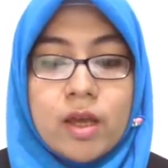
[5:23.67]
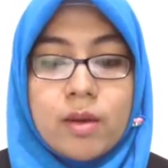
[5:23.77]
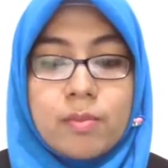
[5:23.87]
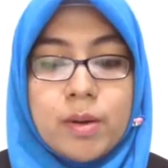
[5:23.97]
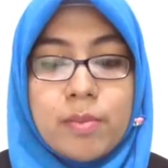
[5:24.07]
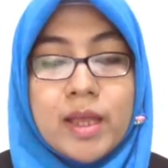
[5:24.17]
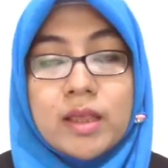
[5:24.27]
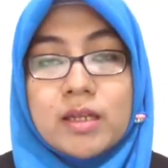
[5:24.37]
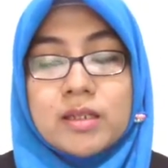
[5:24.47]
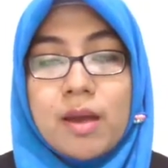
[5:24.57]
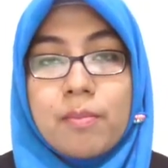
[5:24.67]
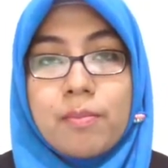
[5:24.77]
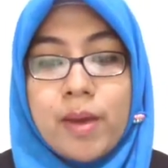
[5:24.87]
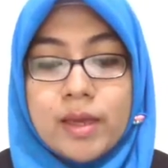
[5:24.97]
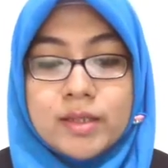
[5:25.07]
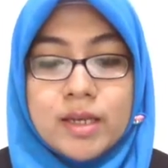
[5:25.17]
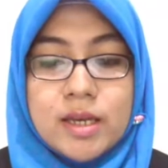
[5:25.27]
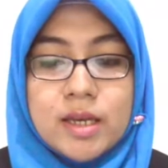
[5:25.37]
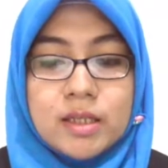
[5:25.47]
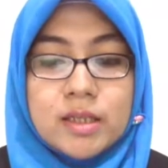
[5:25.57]
implementing some
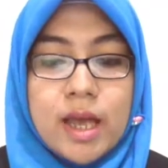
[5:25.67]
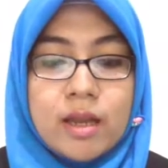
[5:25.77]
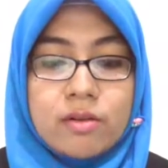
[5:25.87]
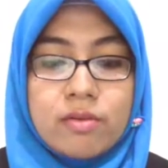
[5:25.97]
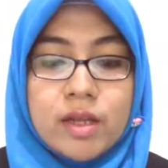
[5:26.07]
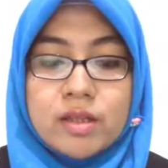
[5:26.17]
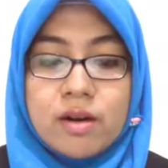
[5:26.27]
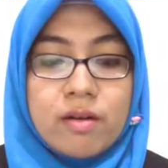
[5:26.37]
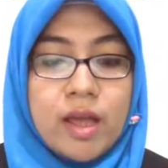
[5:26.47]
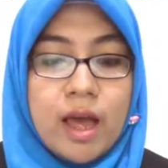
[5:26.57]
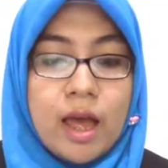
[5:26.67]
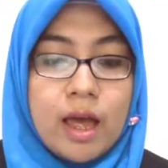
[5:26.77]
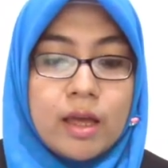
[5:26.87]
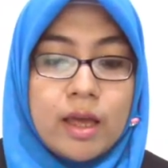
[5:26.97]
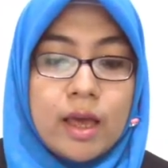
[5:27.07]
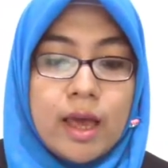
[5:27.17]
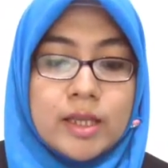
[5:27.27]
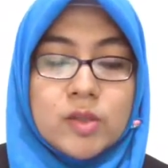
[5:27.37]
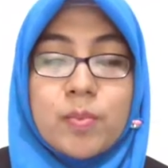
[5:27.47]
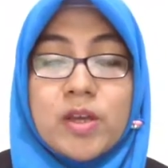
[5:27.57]
cases and criteria,
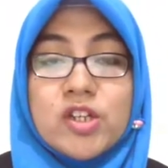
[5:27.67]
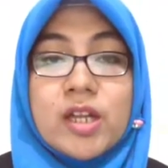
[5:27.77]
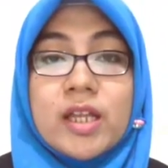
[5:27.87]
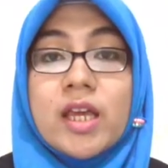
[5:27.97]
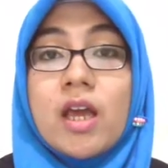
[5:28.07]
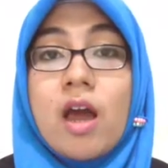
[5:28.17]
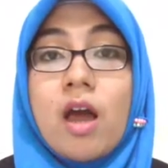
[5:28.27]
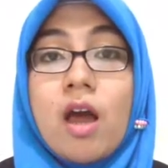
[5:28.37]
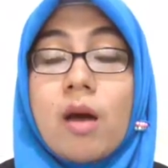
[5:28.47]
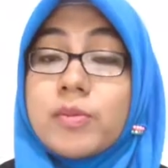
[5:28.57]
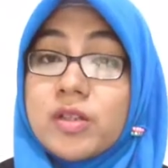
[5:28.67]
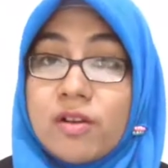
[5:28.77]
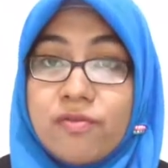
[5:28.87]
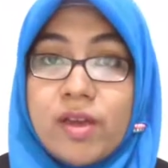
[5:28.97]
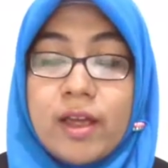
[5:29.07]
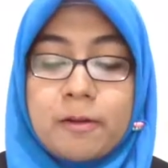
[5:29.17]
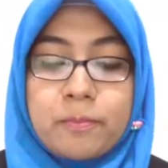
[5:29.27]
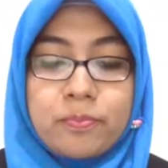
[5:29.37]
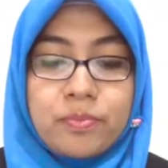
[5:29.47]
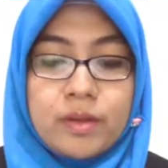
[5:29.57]
especially observing.
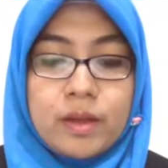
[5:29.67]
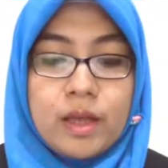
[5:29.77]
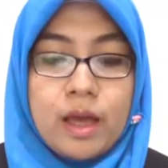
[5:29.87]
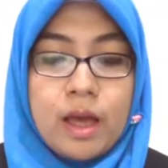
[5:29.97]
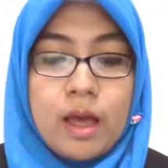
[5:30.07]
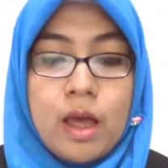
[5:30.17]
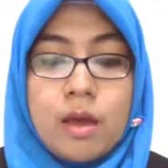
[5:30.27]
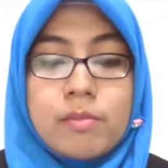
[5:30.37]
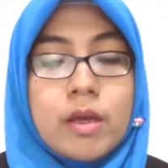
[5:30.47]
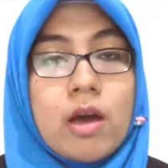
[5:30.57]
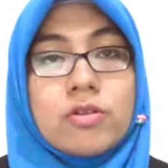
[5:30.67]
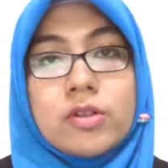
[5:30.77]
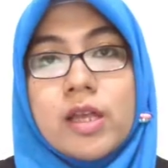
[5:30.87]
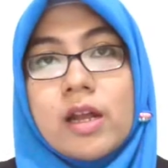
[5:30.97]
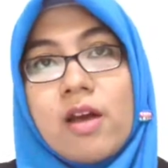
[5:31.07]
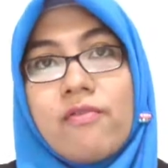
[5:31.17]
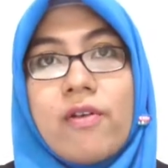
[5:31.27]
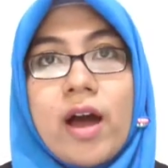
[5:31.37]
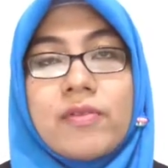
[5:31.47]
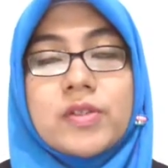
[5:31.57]
Yeah, because there are
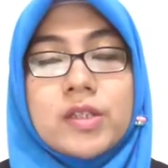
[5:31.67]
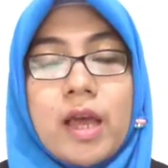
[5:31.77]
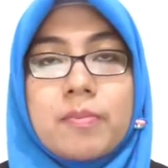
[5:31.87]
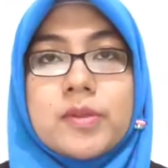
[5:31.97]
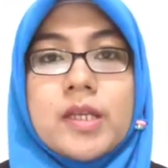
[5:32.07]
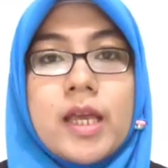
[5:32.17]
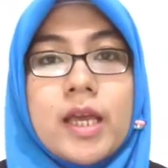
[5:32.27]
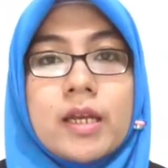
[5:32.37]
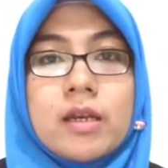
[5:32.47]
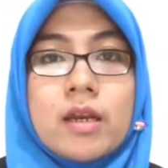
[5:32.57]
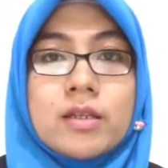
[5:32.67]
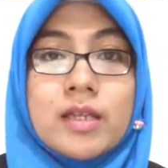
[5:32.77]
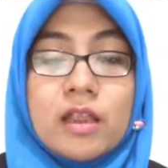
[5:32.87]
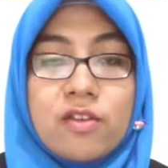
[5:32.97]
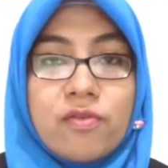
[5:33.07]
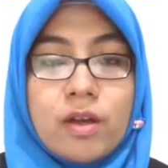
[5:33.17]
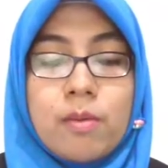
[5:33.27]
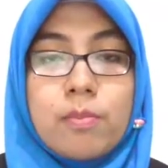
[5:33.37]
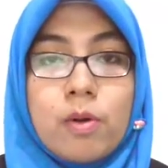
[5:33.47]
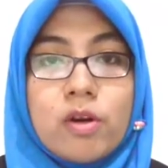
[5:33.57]
5 steps in scientific
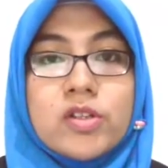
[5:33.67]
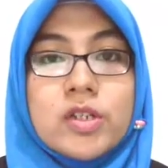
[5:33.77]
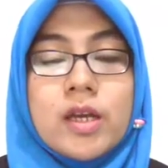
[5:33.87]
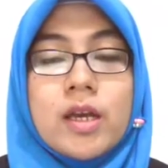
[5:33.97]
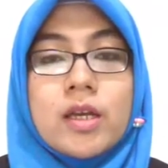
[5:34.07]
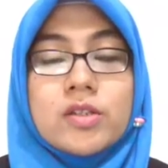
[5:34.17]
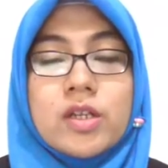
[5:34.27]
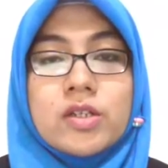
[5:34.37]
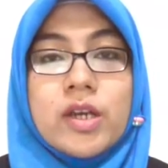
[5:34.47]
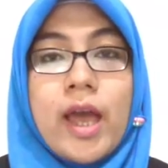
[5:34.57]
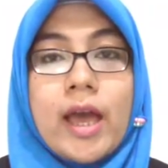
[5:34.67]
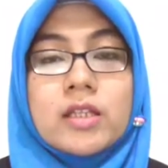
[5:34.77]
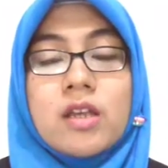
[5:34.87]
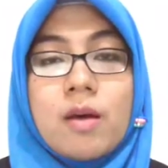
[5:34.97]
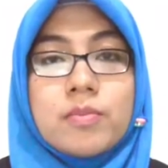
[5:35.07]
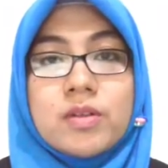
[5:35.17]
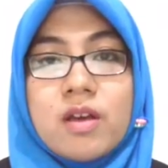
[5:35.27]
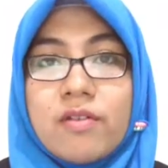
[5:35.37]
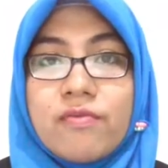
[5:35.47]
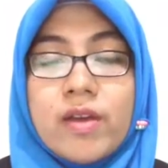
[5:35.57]
approach, such as
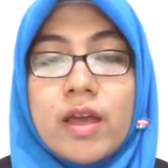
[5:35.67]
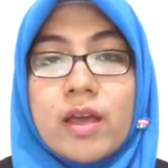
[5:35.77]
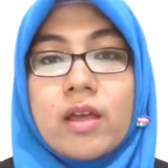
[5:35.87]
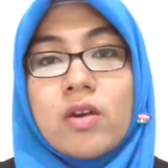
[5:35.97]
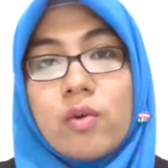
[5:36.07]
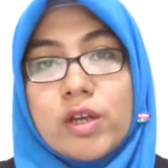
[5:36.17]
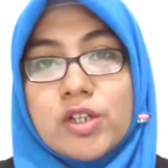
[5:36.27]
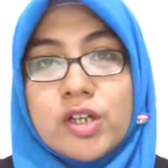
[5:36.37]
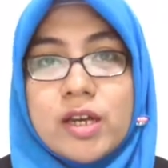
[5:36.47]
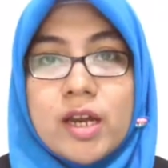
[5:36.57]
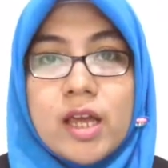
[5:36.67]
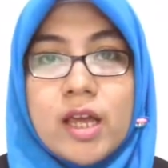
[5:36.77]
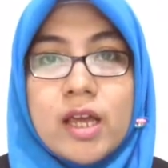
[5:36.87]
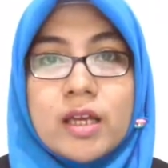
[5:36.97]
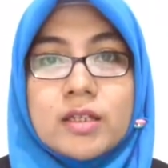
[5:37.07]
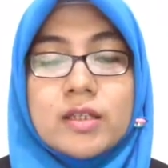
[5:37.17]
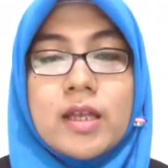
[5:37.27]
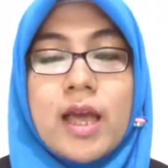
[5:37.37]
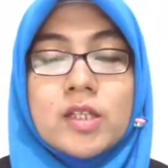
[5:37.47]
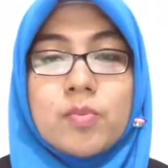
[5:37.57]
observing, questioning,
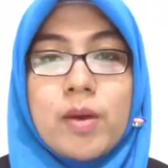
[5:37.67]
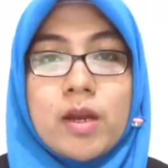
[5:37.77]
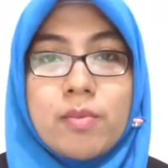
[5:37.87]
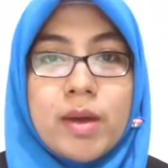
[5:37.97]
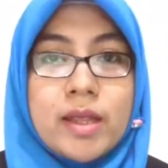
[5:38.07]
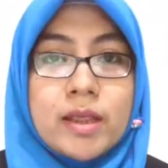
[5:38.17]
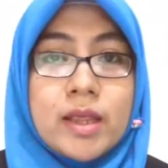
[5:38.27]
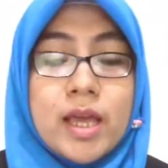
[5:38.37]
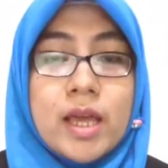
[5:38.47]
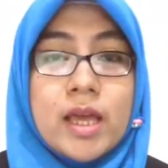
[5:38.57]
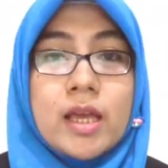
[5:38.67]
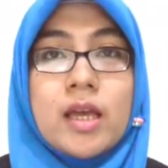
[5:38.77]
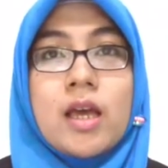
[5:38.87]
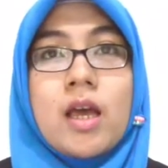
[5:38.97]
experimenting,